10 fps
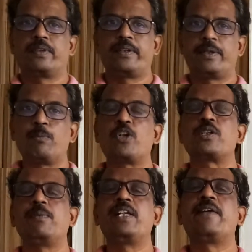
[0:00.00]

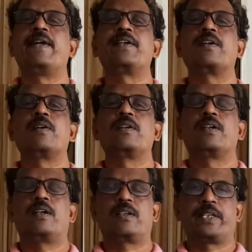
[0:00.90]
impossible event
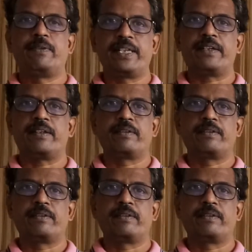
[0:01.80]
or event